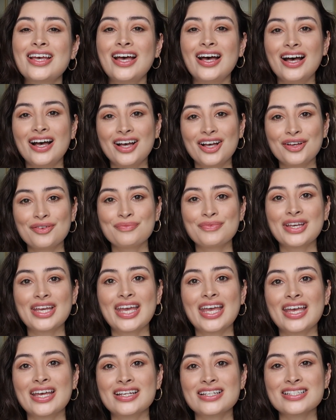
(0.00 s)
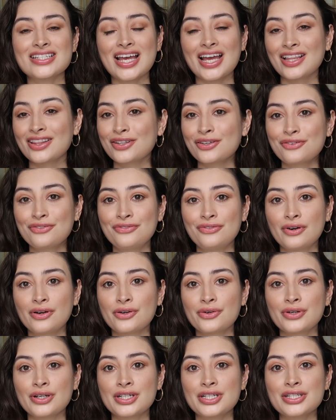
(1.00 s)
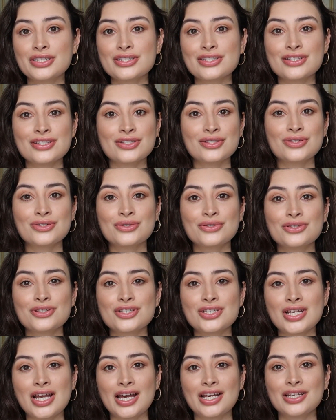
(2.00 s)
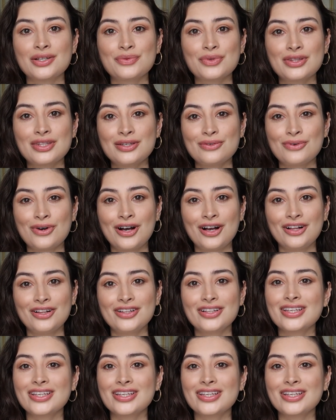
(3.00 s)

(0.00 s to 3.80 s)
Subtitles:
And I look forward to chatting with you all